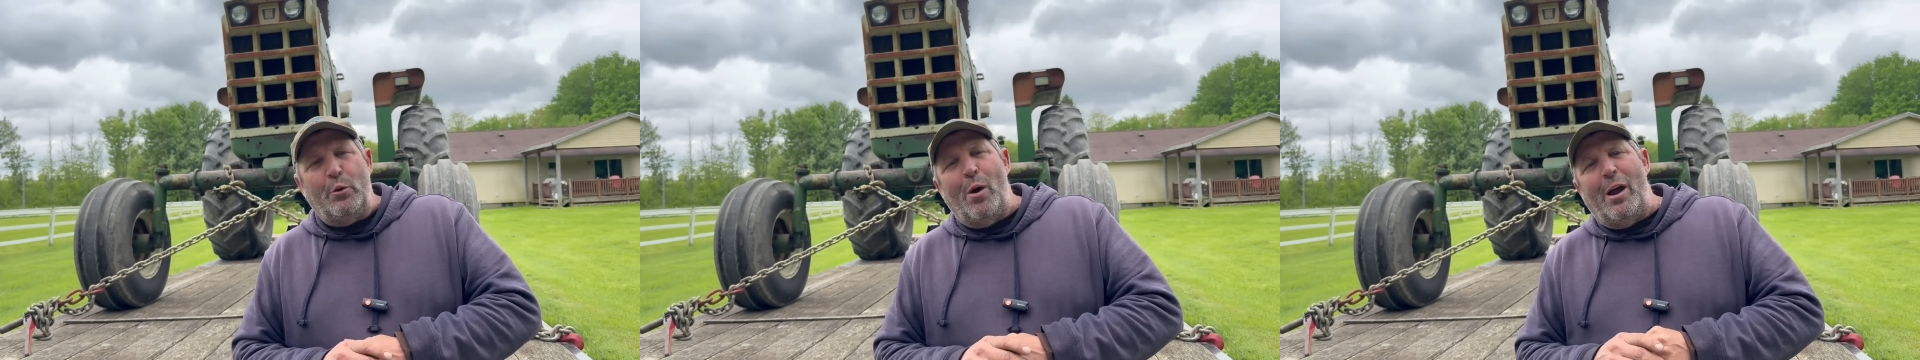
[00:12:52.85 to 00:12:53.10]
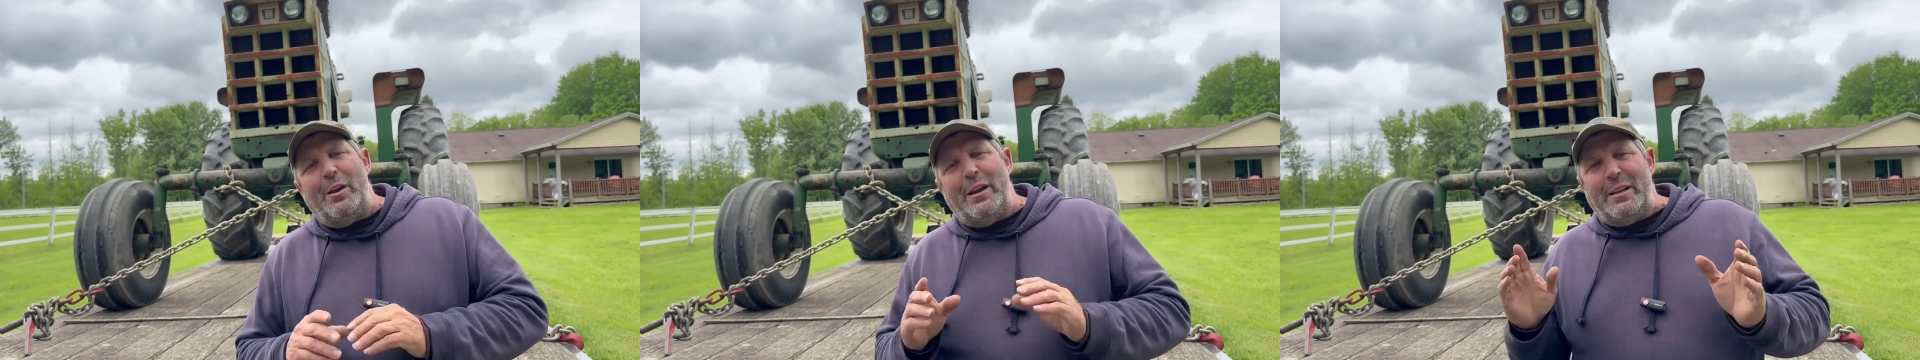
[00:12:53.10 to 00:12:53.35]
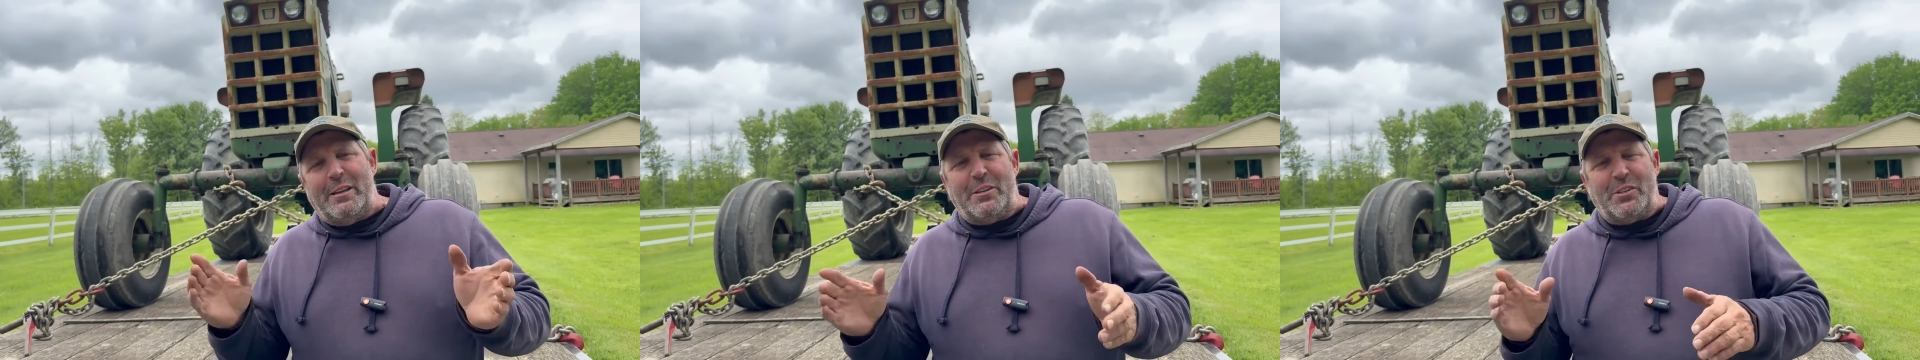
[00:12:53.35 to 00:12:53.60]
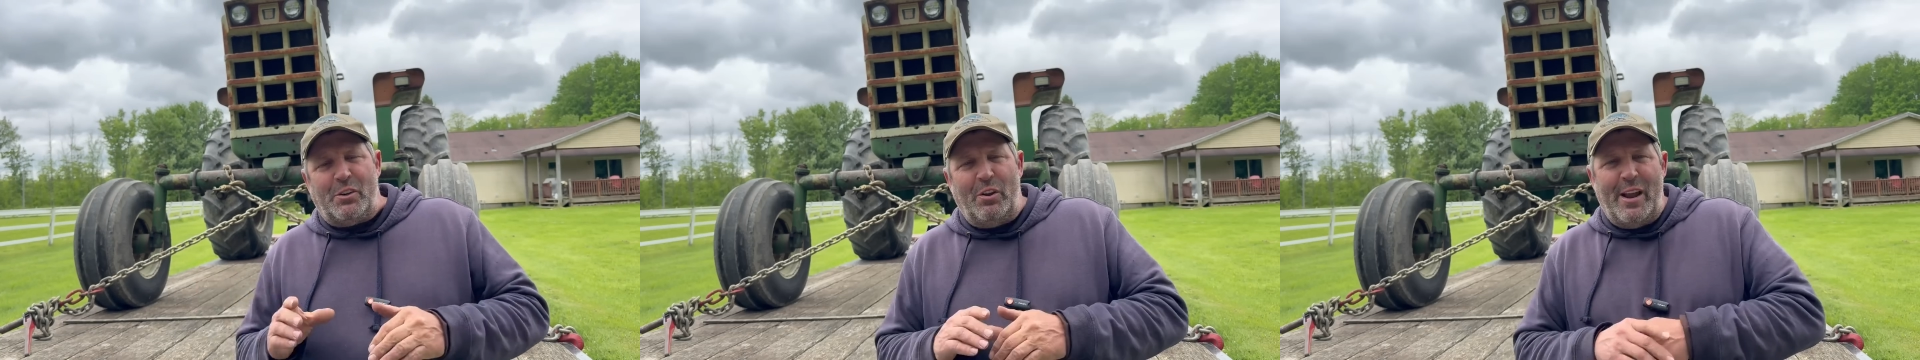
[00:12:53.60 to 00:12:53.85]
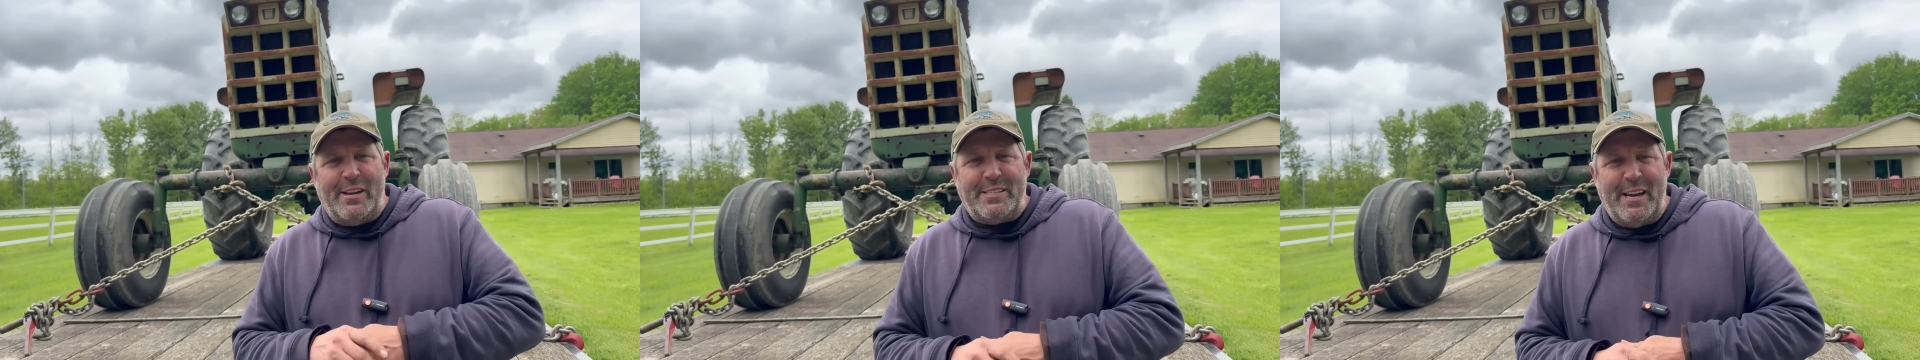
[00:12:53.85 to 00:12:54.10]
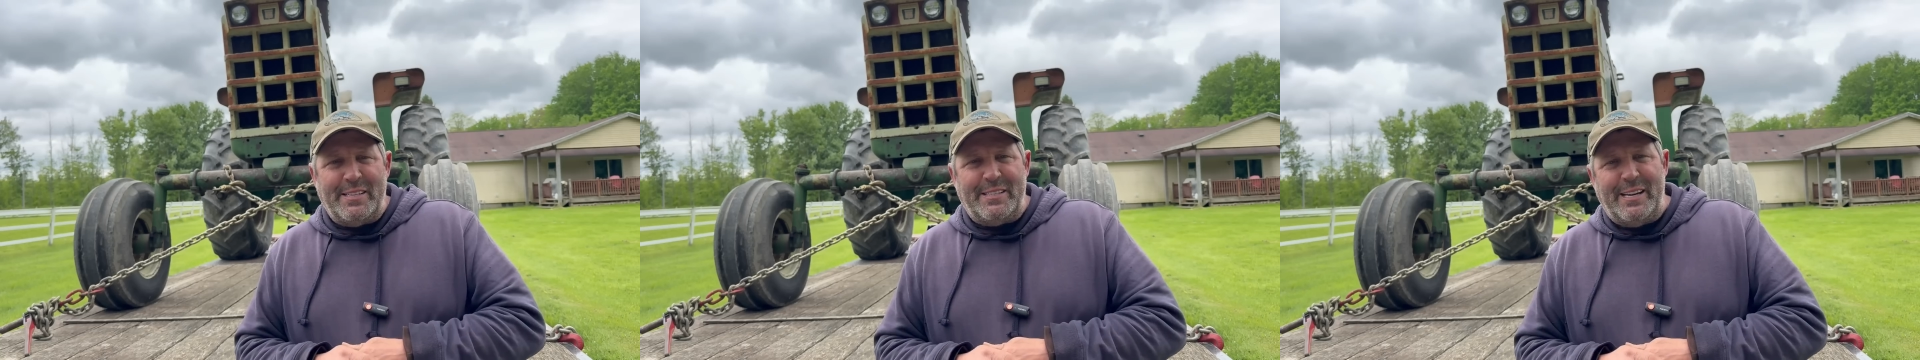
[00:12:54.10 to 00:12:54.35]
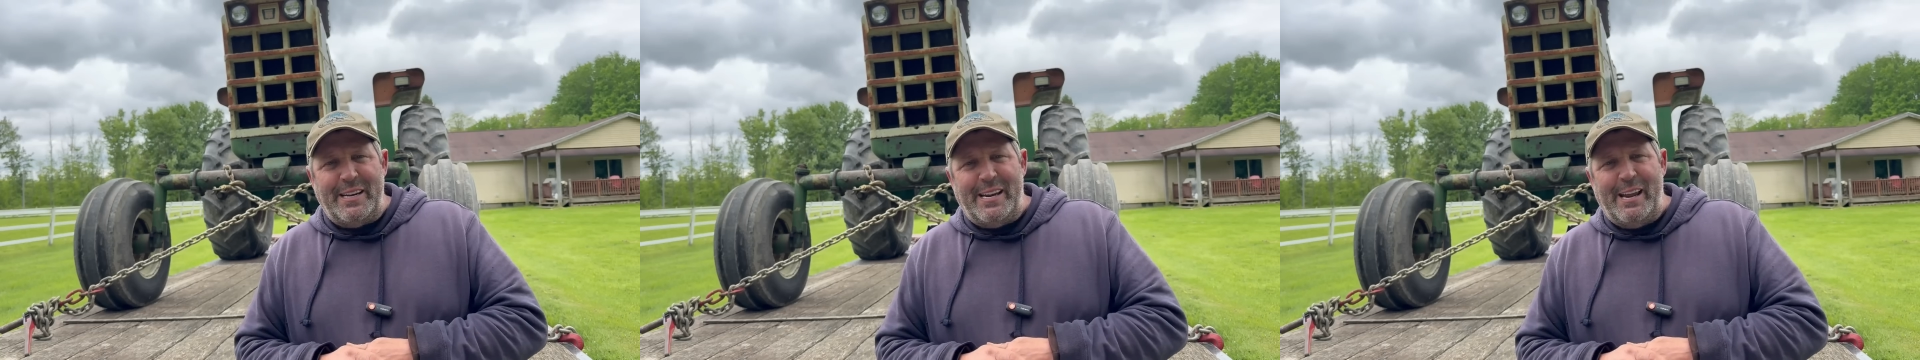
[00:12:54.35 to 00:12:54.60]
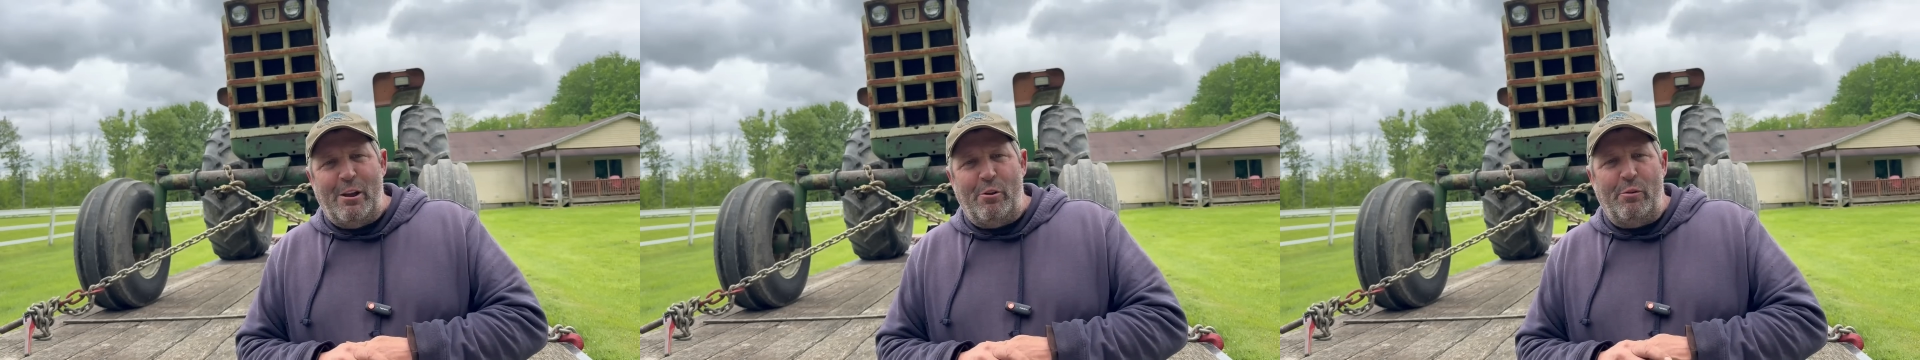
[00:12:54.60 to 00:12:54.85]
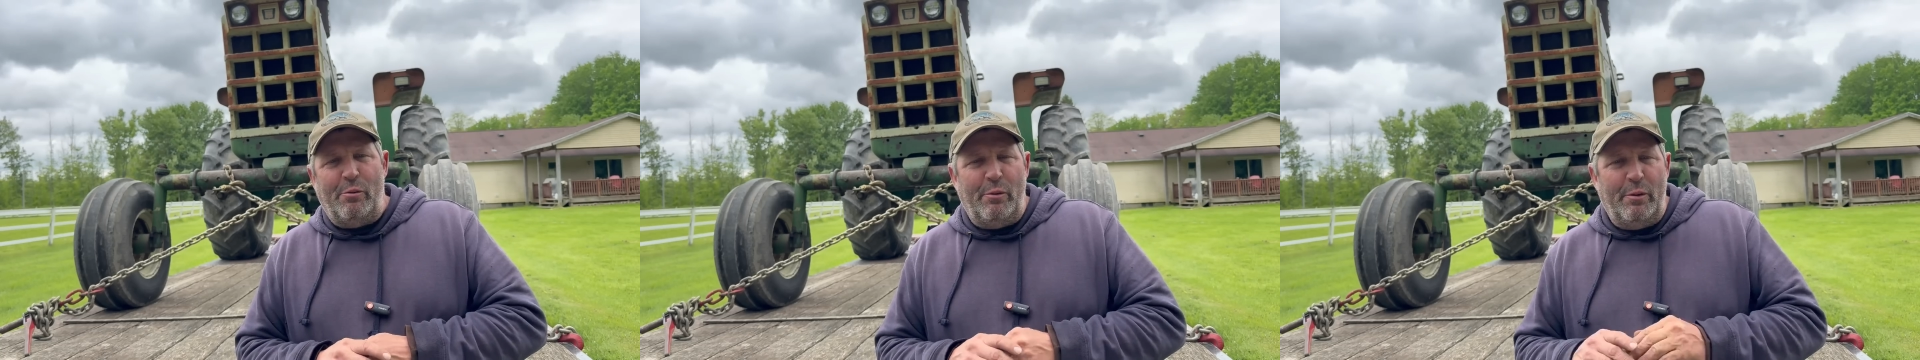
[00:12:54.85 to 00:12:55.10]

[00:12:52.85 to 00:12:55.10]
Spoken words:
go out and get this Class A CDL,